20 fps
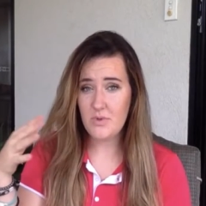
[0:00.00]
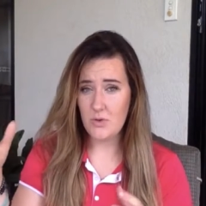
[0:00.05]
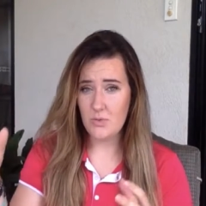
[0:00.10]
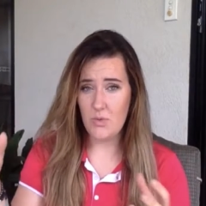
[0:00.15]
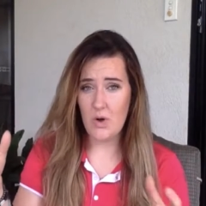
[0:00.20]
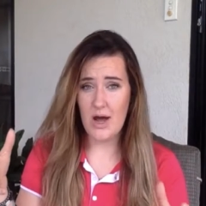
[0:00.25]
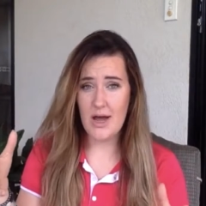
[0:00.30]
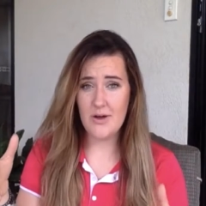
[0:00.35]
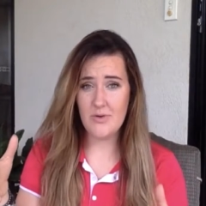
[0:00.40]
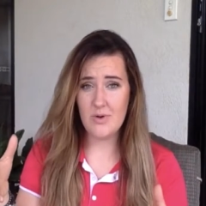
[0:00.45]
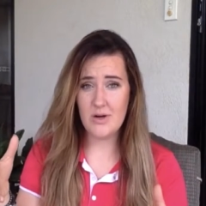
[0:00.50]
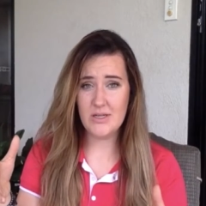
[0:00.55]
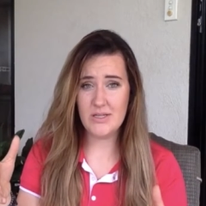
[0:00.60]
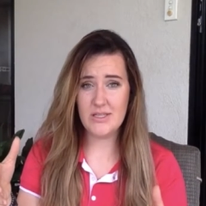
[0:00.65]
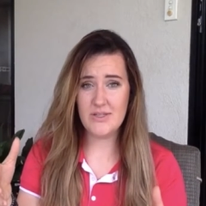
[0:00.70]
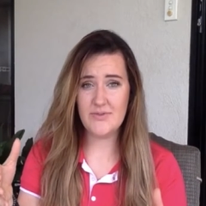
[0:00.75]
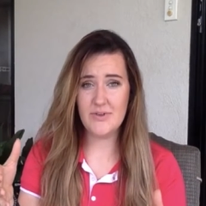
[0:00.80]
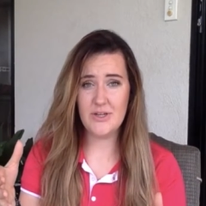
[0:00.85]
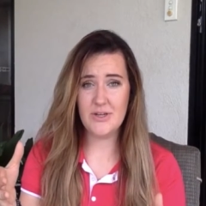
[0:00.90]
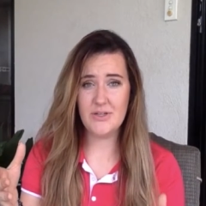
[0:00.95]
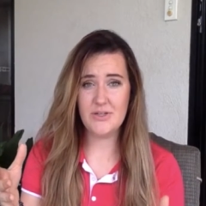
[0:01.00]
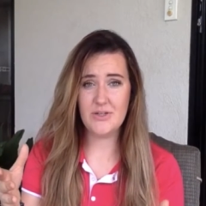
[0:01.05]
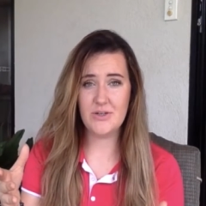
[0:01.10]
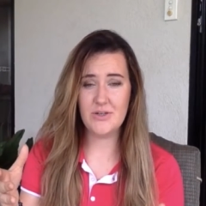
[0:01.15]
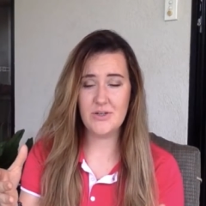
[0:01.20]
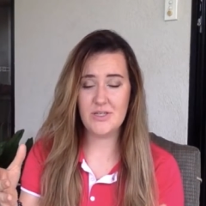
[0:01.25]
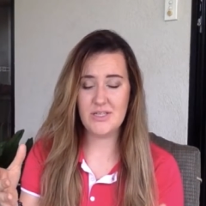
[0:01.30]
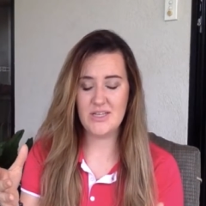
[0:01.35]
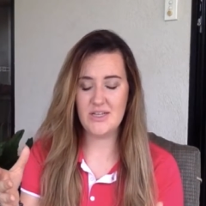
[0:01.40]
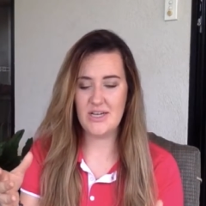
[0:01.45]
wire ones for those
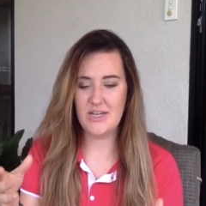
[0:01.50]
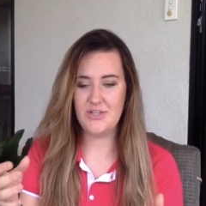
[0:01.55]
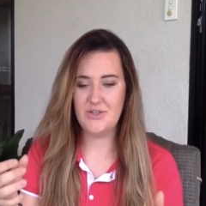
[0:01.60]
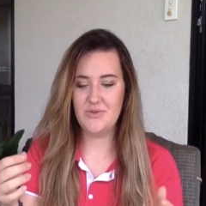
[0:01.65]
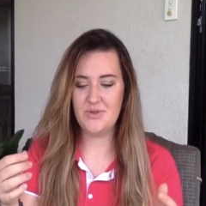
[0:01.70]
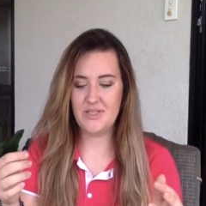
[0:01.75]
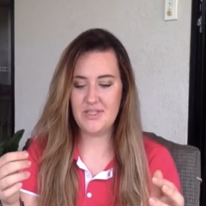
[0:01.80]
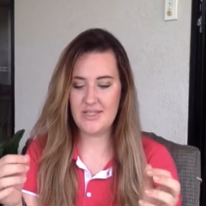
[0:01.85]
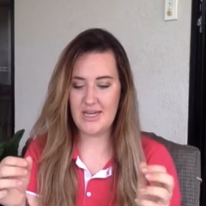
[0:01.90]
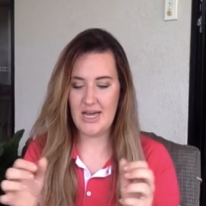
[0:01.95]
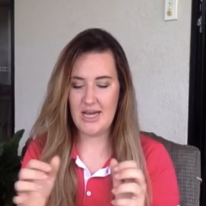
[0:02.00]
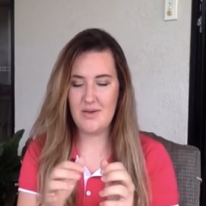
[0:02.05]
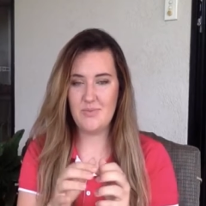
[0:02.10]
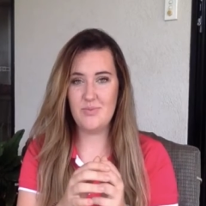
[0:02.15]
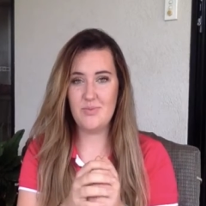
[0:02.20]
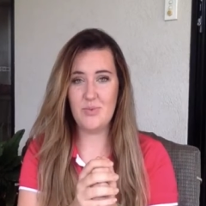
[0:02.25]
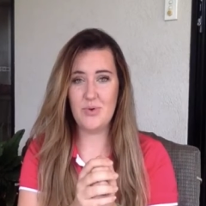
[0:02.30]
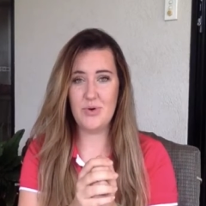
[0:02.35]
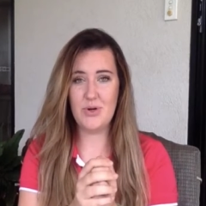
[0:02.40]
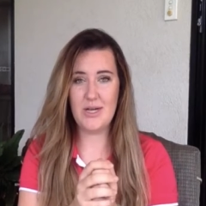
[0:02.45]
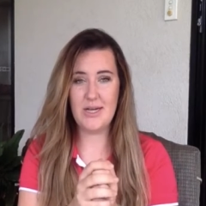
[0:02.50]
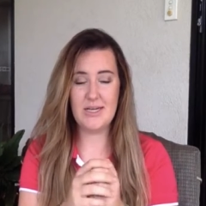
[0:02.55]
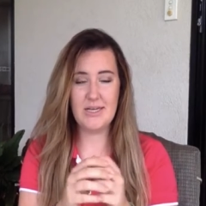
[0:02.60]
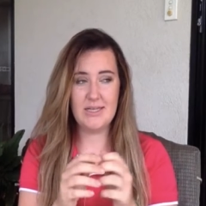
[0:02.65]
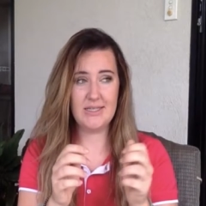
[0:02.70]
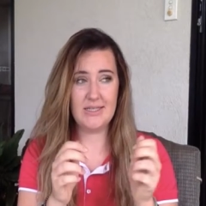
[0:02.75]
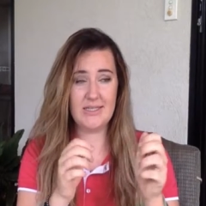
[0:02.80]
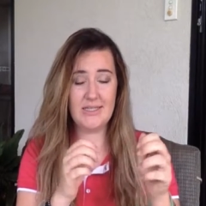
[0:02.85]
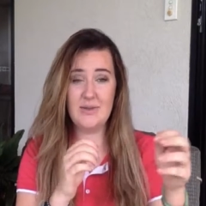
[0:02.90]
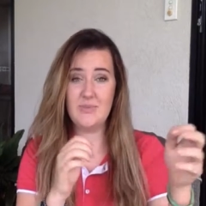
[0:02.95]
dogs that like to escape, putting
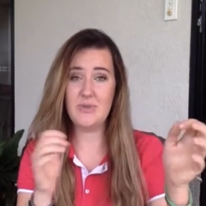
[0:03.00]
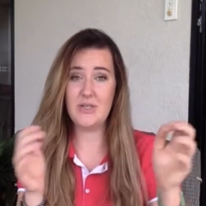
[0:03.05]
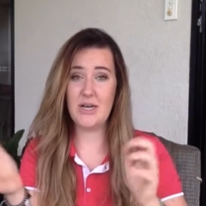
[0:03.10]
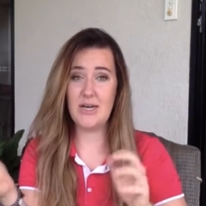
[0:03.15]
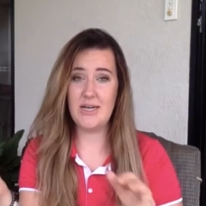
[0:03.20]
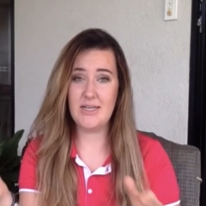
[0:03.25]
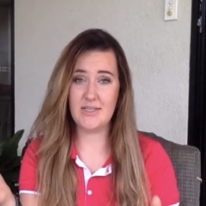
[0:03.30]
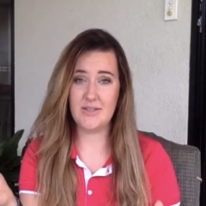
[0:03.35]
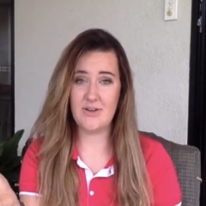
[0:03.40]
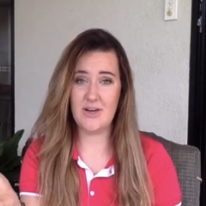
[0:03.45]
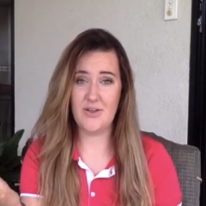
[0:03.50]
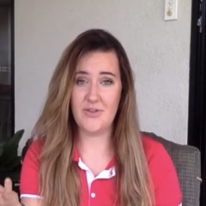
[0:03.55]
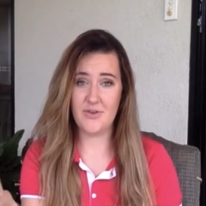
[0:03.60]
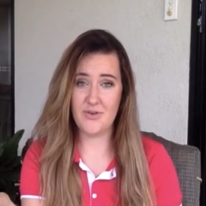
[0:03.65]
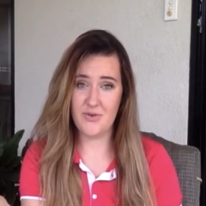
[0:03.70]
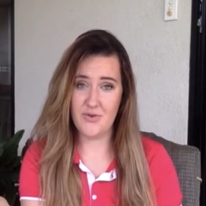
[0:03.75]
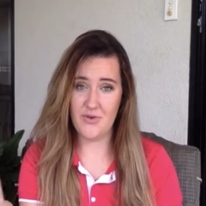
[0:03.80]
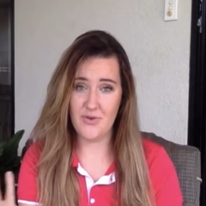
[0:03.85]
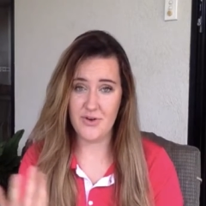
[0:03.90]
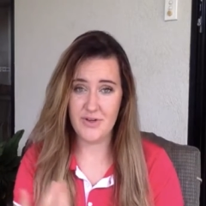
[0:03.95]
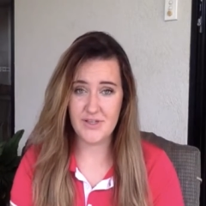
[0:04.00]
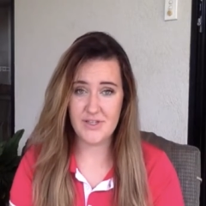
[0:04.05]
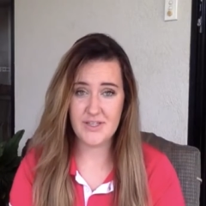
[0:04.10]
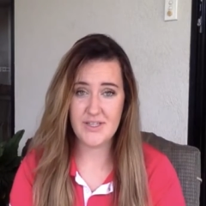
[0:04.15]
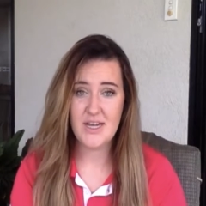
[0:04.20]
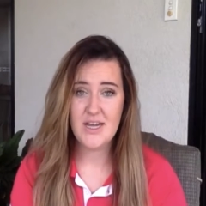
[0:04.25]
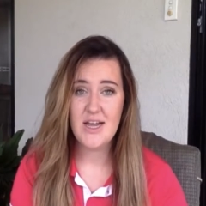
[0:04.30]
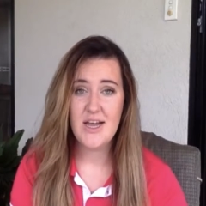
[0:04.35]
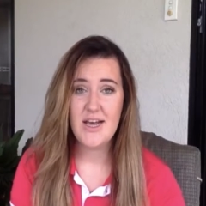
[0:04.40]
zip ties around the corners.